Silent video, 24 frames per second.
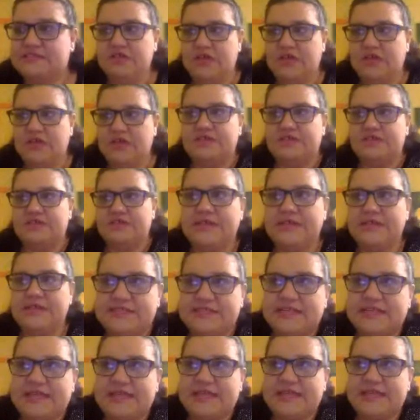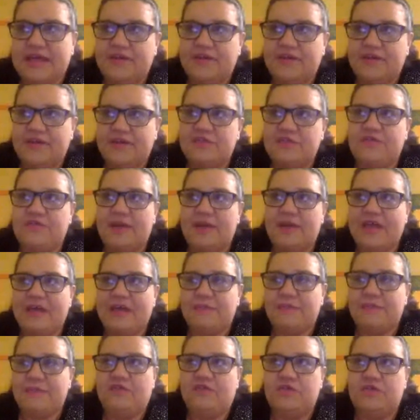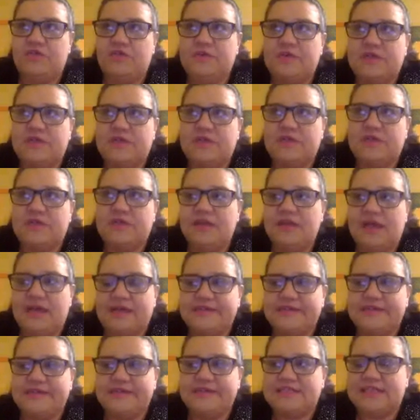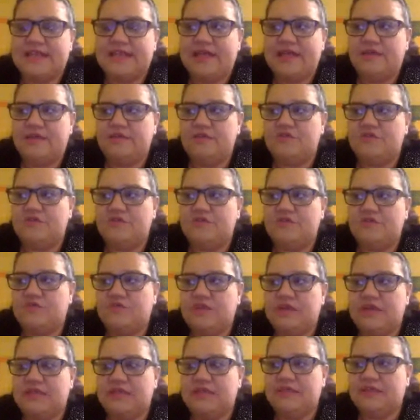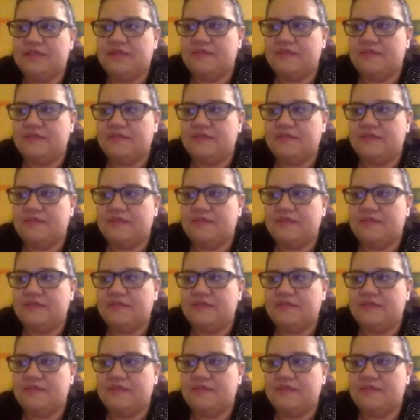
You need to get your head around that before you can understand really